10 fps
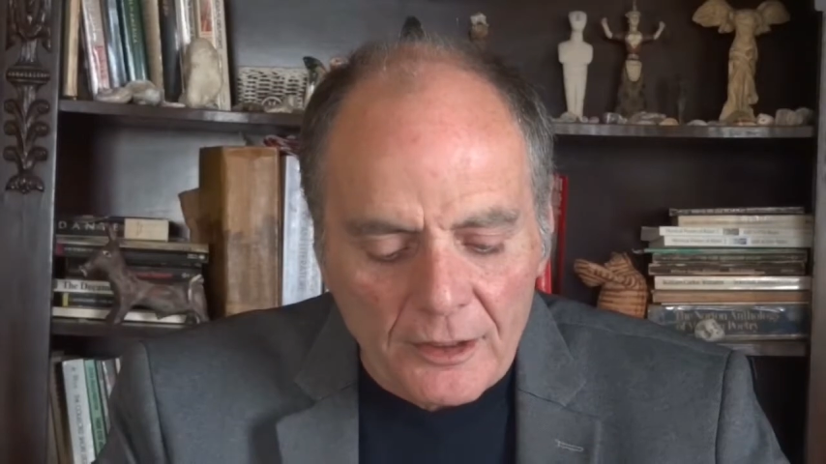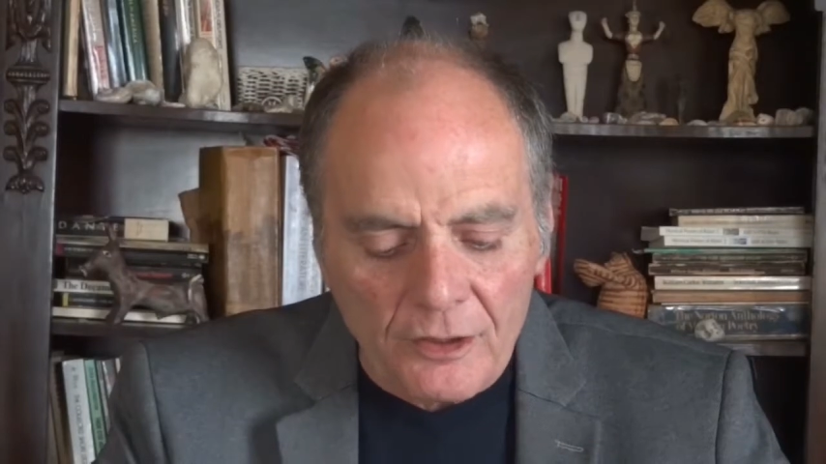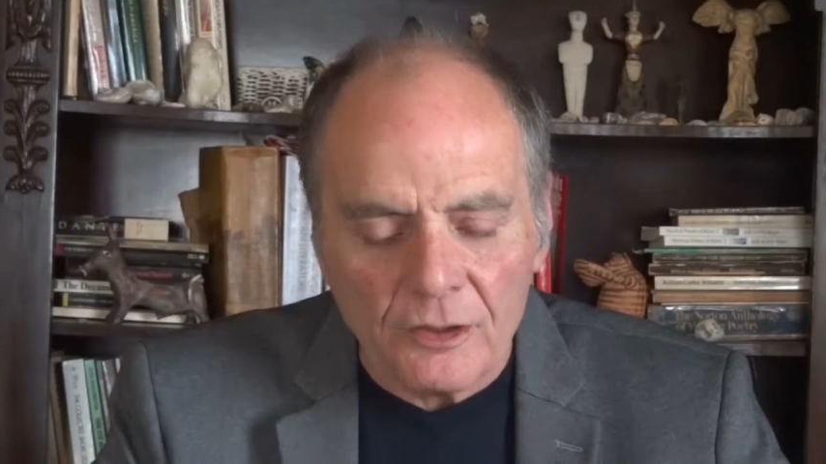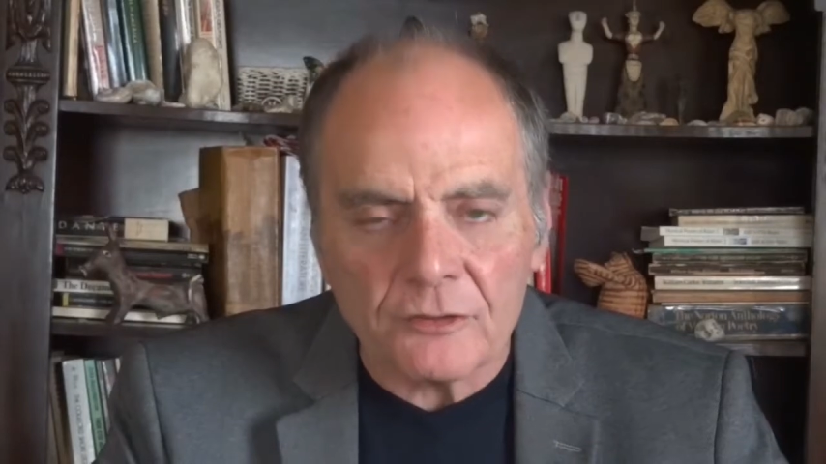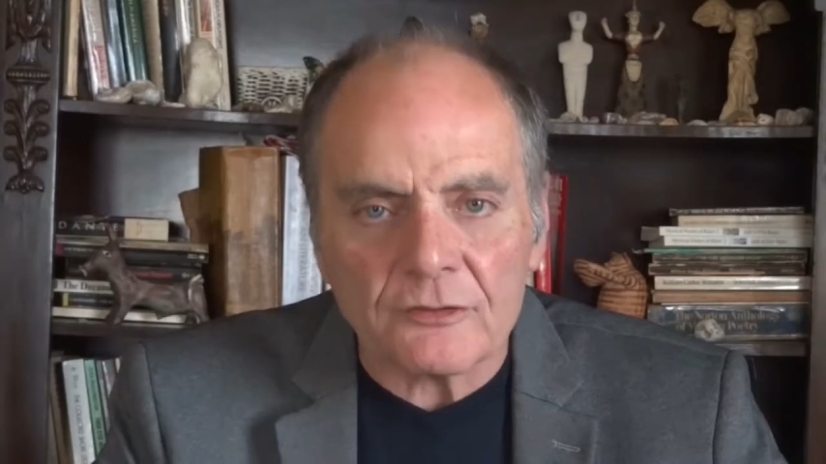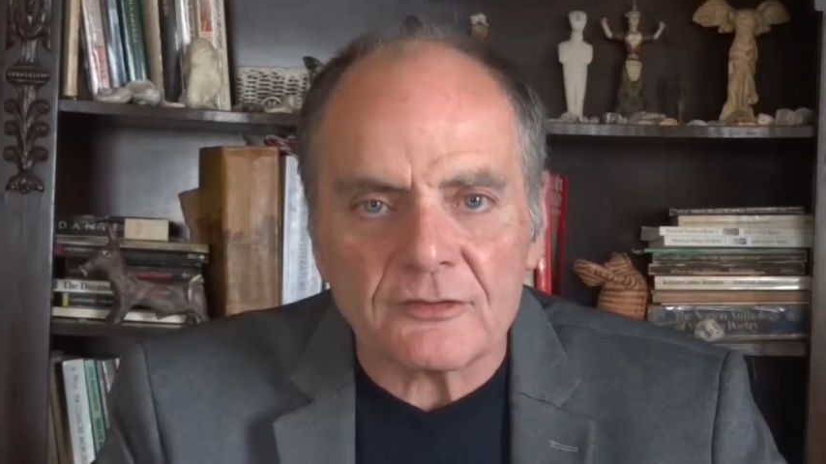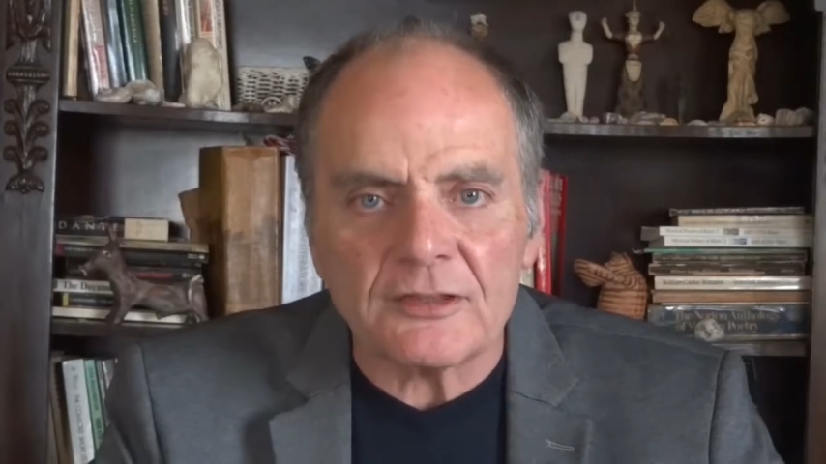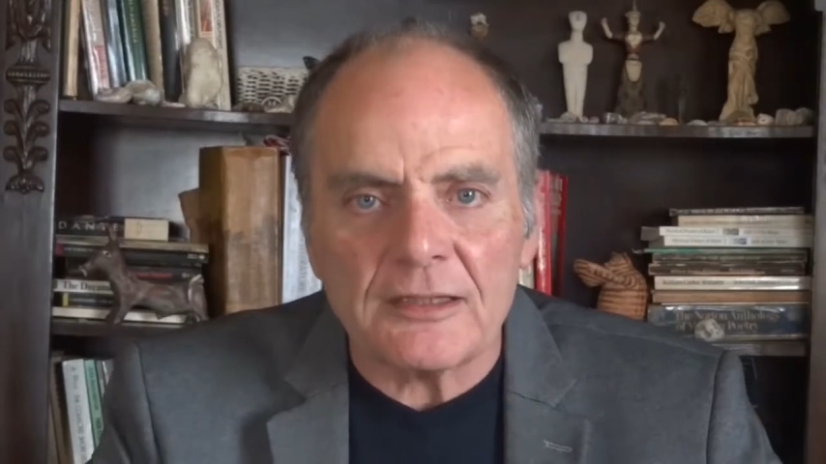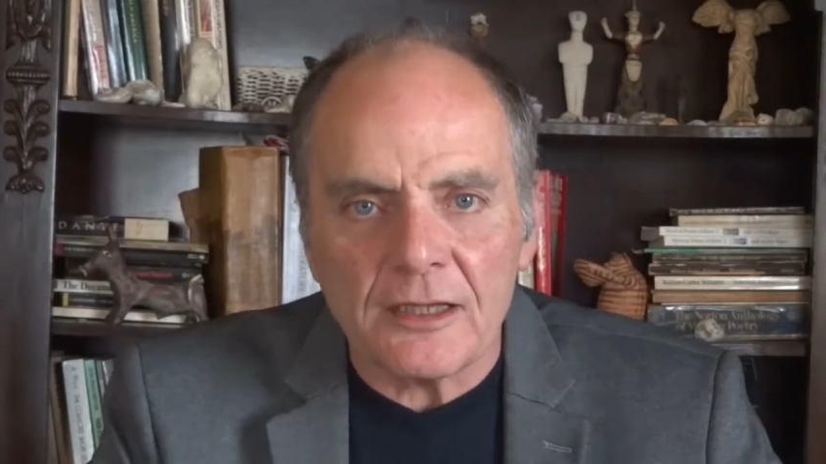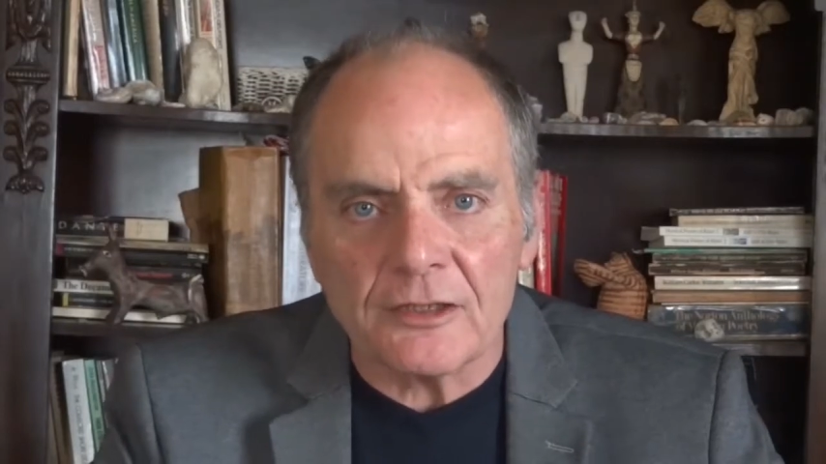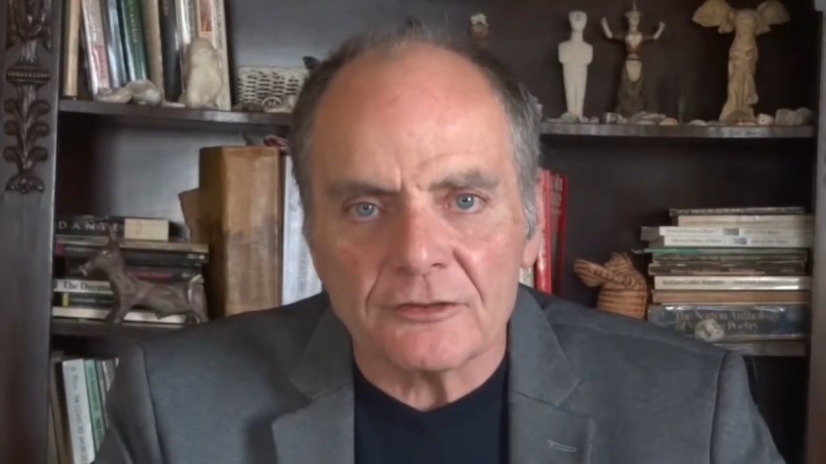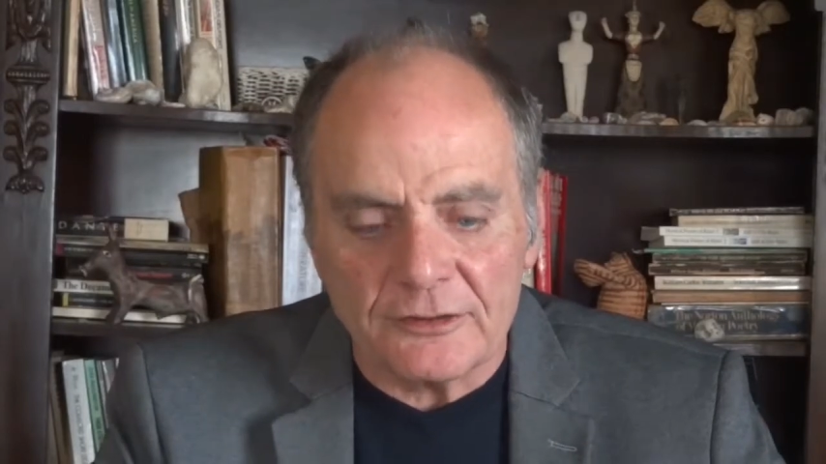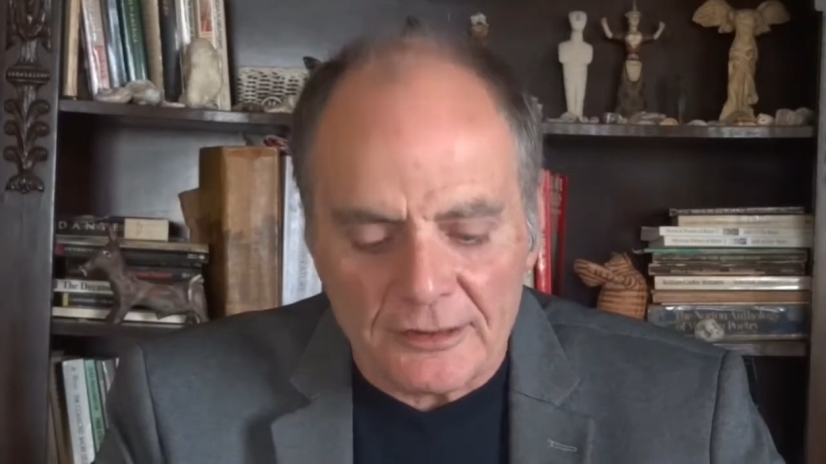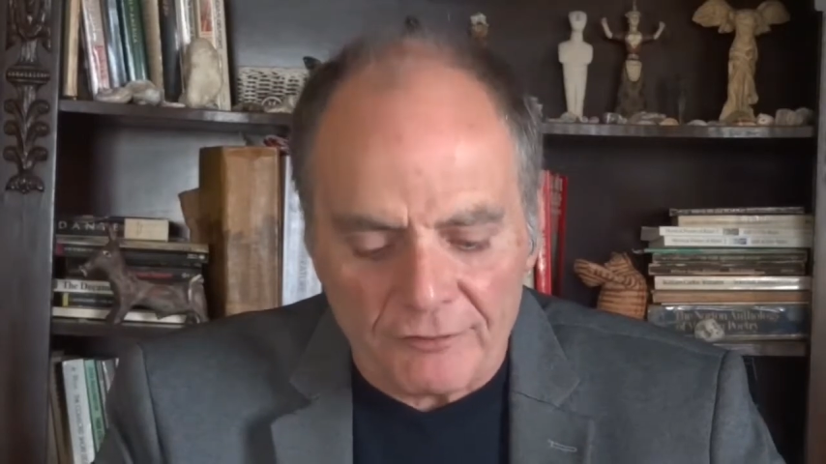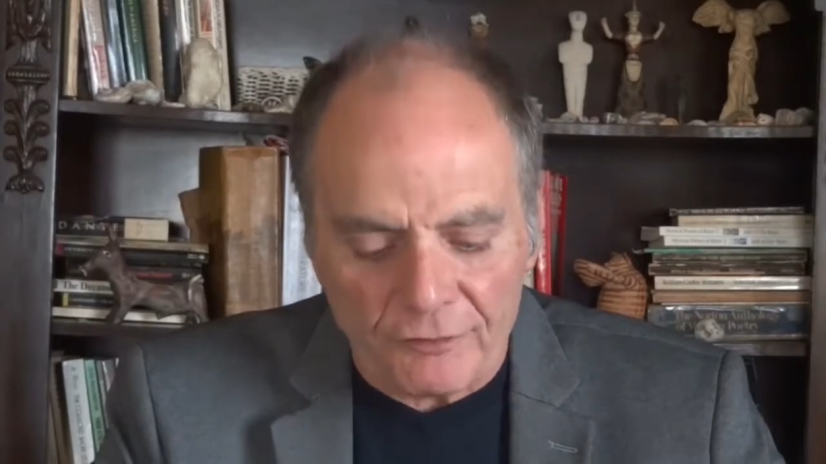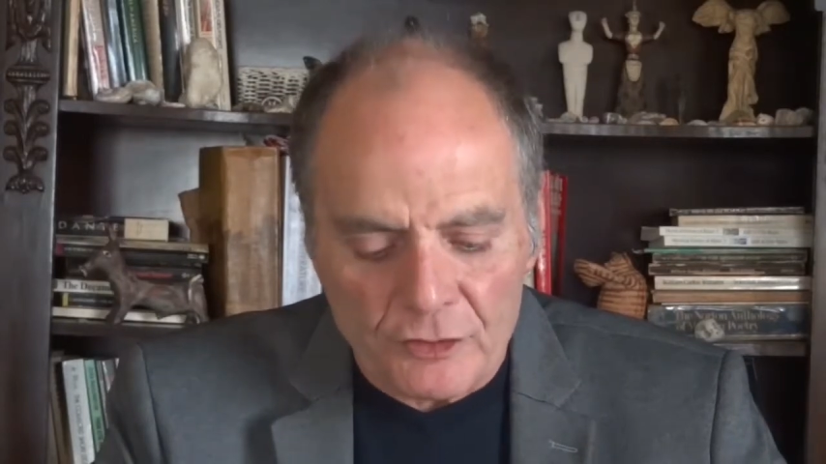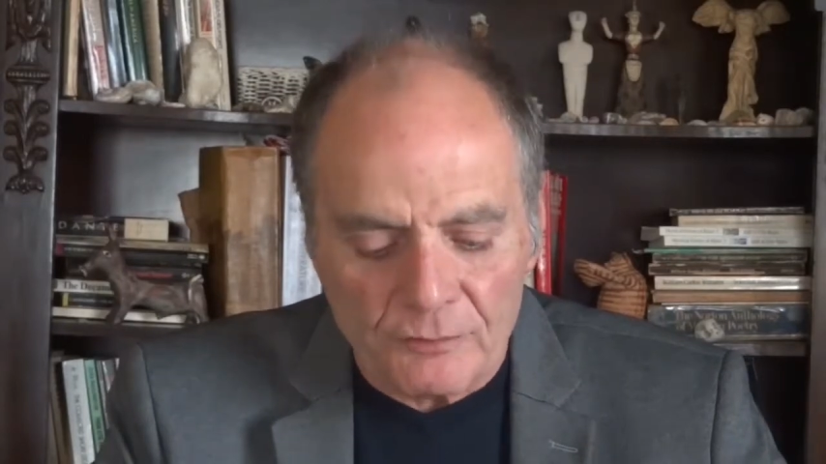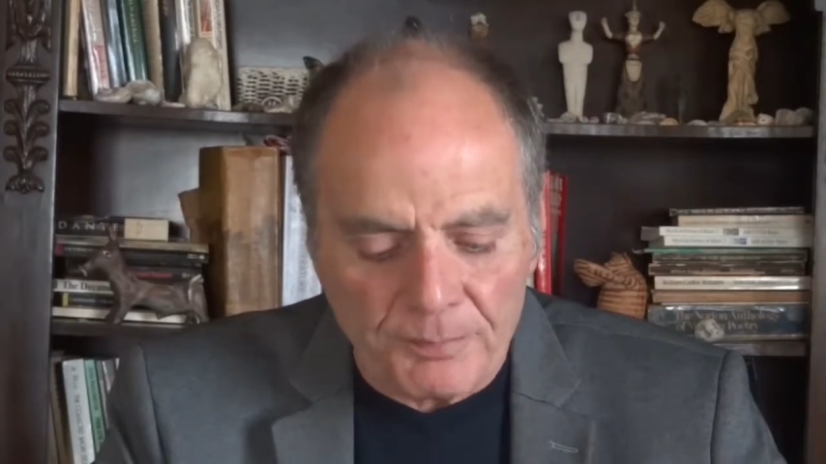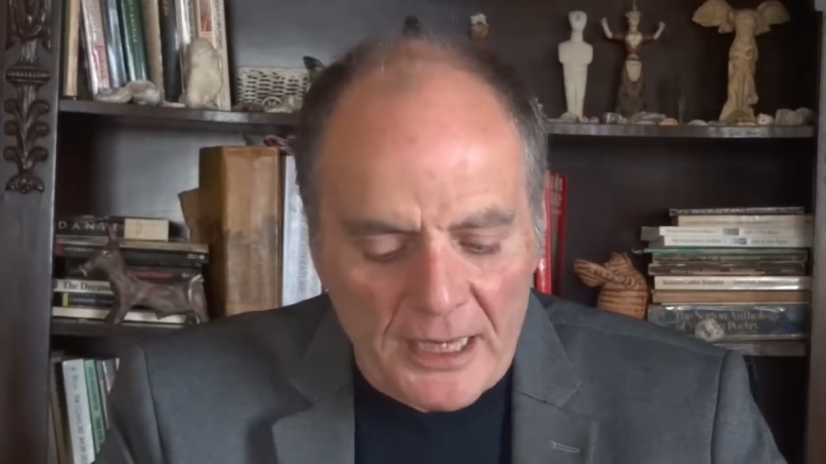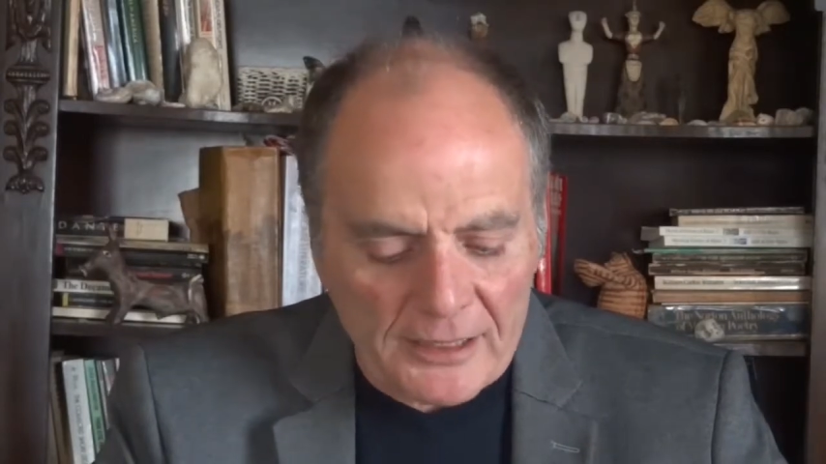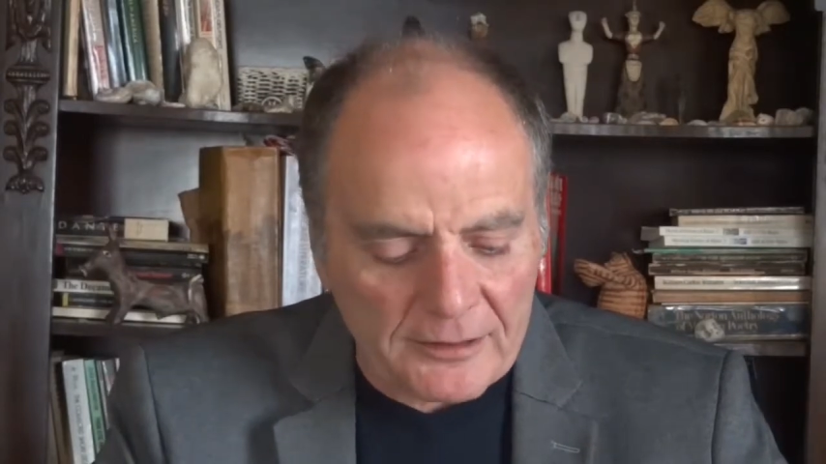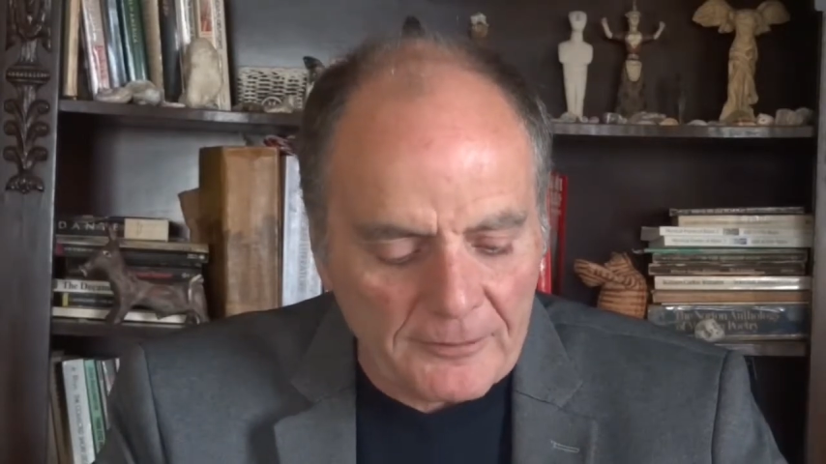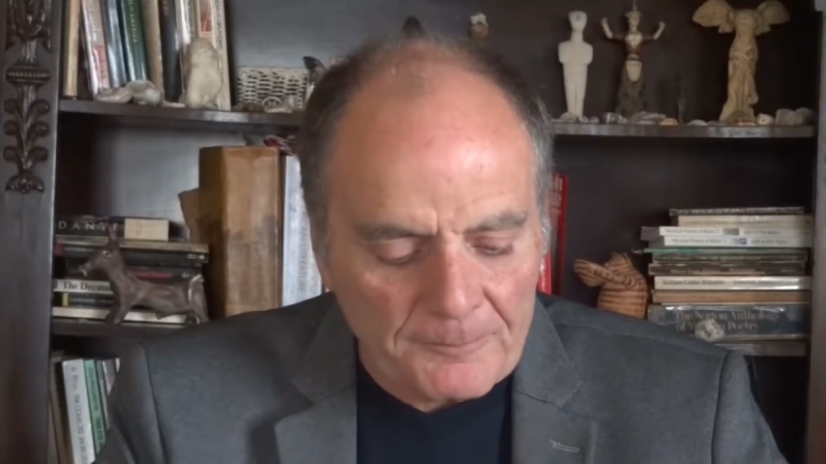Oh, to see their knife in your back.